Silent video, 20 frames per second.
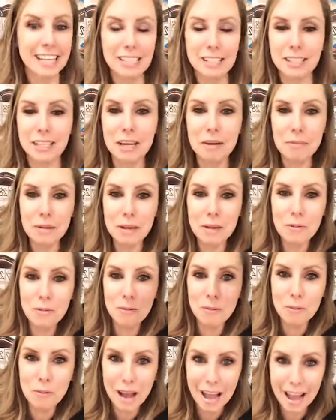that's gonna
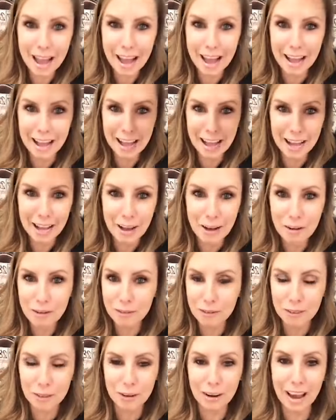be way
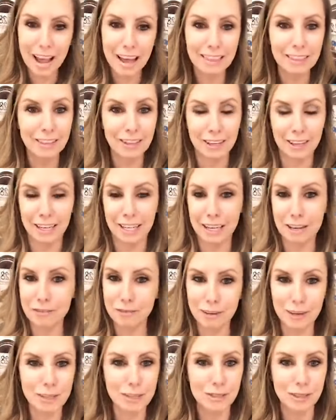over their head. They're gonna
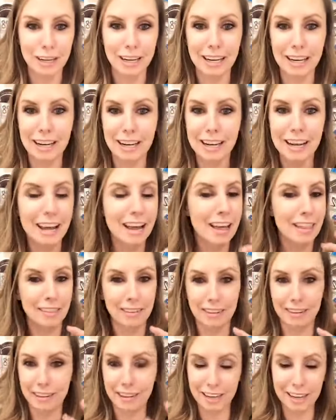get frustrated,
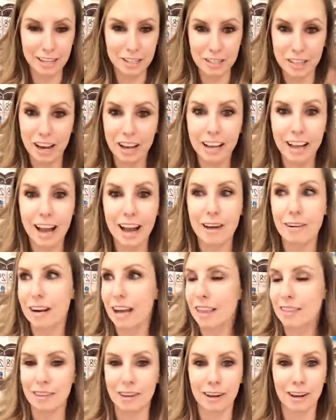they're gonna check out, and